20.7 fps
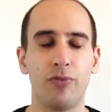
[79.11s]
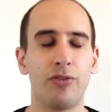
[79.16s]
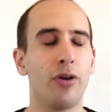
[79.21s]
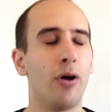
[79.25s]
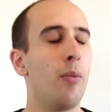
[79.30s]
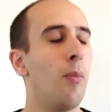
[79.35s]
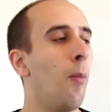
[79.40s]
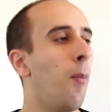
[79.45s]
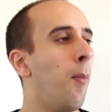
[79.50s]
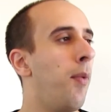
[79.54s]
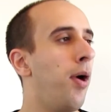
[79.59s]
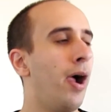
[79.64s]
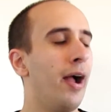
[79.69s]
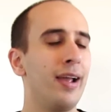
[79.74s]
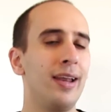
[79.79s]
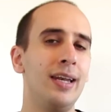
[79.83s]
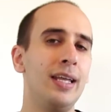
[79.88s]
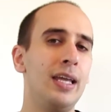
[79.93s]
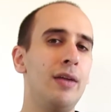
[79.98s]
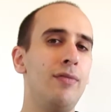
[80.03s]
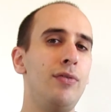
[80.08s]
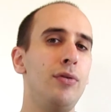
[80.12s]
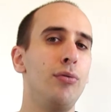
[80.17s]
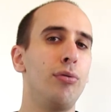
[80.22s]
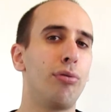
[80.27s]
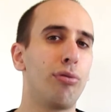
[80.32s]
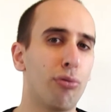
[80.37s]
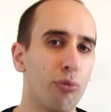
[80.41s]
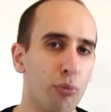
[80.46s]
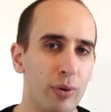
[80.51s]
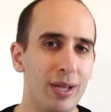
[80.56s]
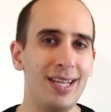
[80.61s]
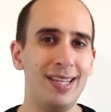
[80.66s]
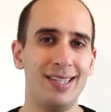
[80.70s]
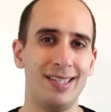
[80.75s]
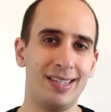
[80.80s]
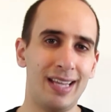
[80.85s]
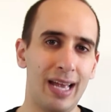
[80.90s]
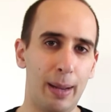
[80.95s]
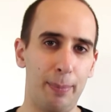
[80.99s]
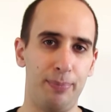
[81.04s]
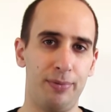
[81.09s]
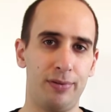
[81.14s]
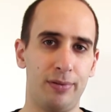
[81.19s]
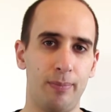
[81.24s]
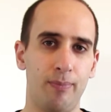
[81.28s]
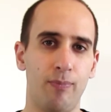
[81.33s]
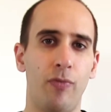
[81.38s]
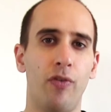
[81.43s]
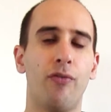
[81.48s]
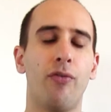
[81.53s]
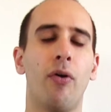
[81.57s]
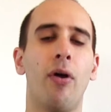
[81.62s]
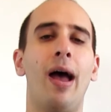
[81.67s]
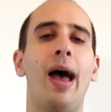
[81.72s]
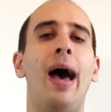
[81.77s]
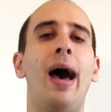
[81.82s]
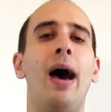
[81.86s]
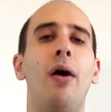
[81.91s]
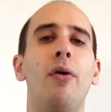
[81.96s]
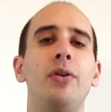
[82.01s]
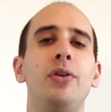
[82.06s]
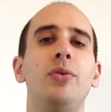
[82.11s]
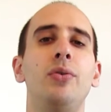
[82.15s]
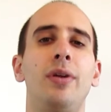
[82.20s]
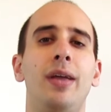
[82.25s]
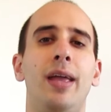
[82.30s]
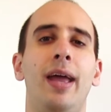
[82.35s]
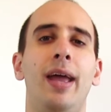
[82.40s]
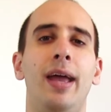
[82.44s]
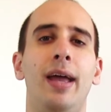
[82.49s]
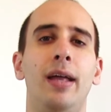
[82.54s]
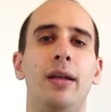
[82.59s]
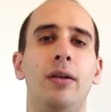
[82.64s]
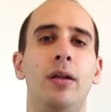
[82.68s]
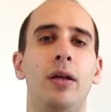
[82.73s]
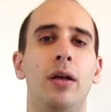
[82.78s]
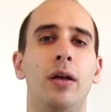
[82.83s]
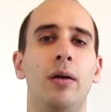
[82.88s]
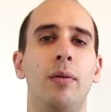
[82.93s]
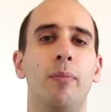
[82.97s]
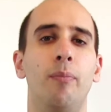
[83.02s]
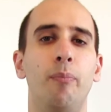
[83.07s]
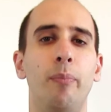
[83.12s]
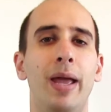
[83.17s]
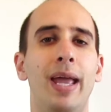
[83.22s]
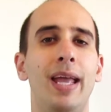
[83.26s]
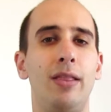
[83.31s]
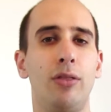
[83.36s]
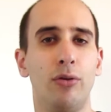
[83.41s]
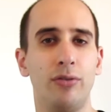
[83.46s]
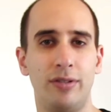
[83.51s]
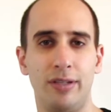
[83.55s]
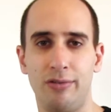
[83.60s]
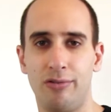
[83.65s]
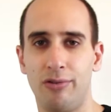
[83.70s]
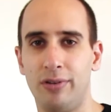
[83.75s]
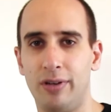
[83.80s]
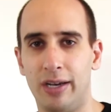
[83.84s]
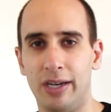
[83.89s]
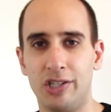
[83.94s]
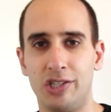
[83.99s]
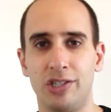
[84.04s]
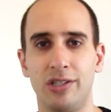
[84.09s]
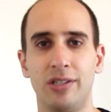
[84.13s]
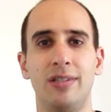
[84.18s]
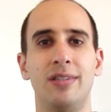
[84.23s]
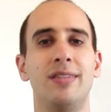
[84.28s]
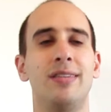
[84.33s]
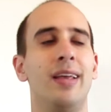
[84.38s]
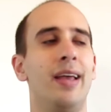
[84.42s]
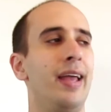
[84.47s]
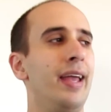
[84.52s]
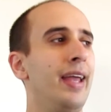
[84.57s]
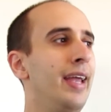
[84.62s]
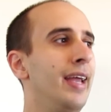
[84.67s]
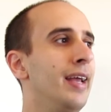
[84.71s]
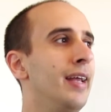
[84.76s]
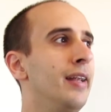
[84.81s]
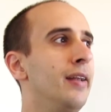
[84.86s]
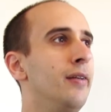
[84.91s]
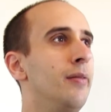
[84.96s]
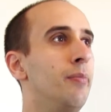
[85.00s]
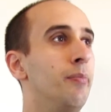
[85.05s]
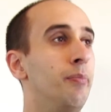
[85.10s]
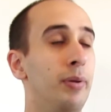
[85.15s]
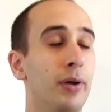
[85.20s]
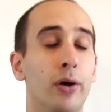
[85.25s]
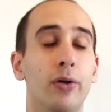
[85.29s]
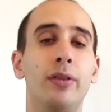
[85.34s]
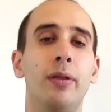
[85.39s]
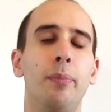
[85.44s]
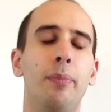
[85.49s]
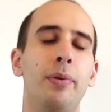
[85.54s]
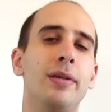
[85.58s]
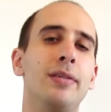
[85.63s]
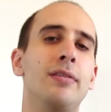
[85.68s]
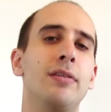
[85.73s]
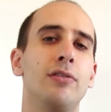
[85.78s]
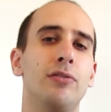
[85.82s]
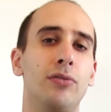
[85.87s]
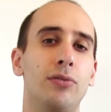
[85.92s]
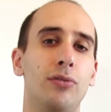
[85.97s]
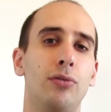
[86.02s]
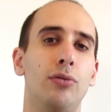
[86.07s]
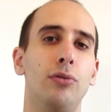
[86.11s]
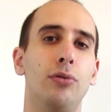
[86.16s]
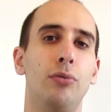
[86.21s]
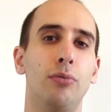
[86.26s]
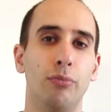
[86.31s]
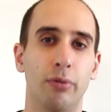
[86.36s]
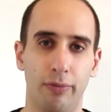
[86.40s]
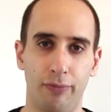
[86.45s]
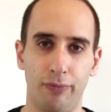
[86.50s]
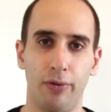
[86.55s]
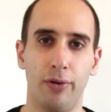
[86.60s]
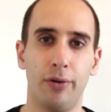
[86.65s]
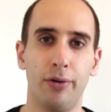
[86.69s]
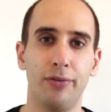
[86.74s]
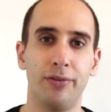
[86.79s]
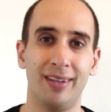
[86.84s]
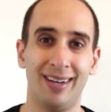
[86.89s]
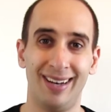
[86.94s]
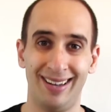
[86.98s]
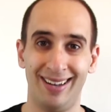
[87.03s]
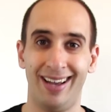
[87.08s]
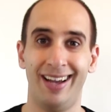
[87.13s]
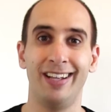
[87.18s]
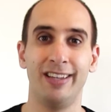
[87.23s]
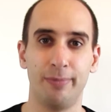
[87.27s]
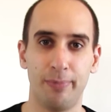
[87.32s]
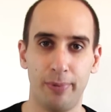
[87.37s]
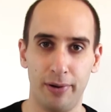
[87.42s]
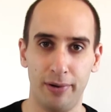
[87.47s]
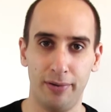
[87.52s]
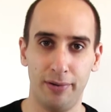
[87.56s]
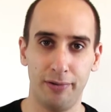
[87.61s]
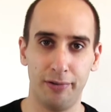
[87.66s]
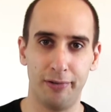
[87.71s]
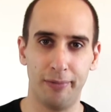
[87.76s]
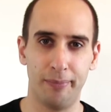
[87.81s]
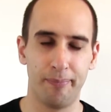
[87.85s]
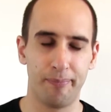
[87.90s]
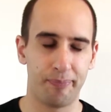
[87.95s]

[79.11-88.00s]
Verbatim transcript: So I'm going to give you 3 steps for how you can make those introductions and build the business through referrals and alliance partners.